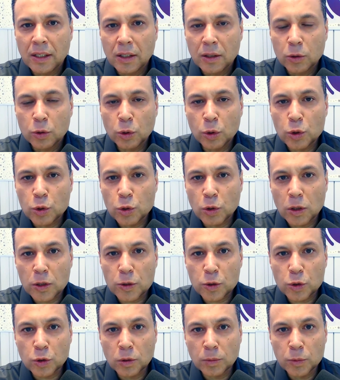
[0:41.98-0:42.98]
by
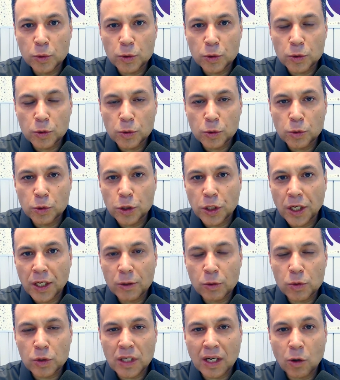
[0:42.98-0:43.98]
lack of
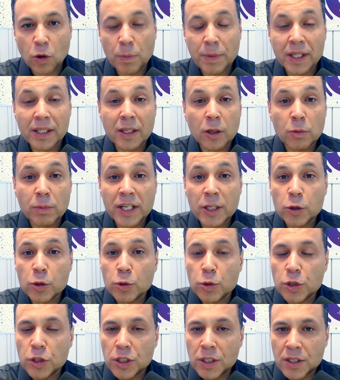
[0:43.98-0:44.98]
information. We
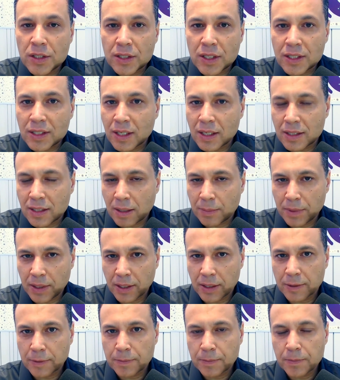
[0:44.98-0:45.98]
all are subject
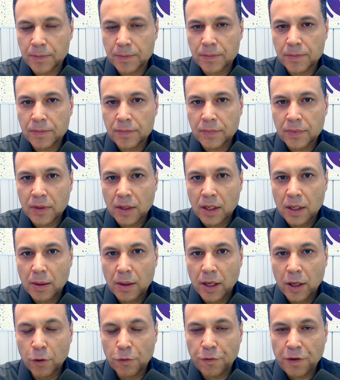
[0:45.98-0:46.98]
by committing an
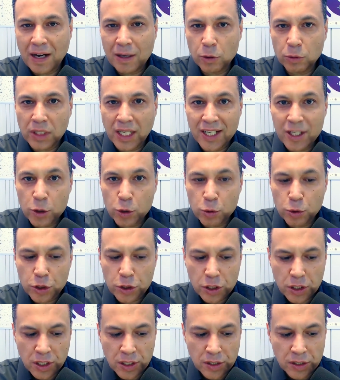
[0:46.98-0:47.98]
injustice
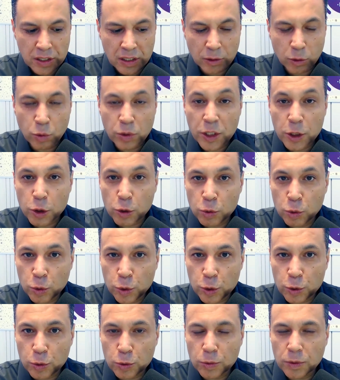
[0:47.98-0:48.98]
without knowing
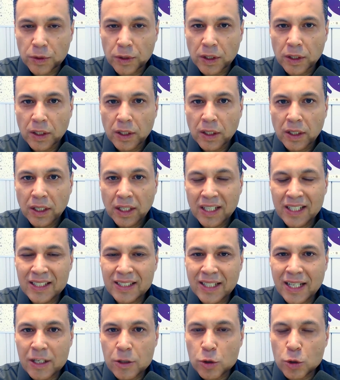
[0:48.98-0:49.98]
it.
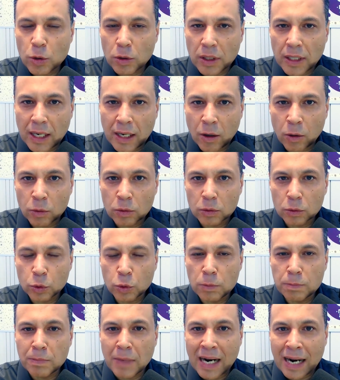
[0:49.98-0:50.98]
I'm talking
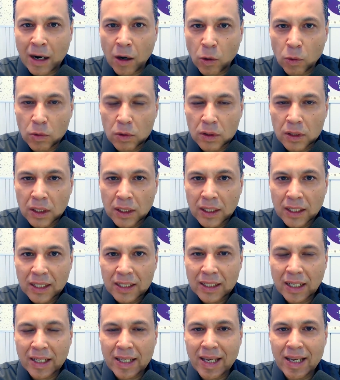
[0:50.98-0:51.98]
about the
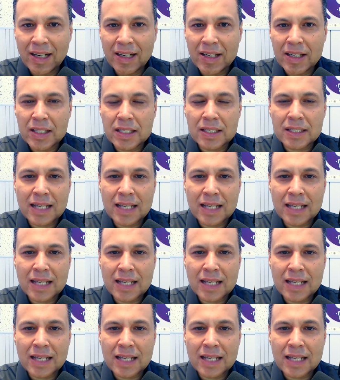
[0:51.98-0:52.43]
unjust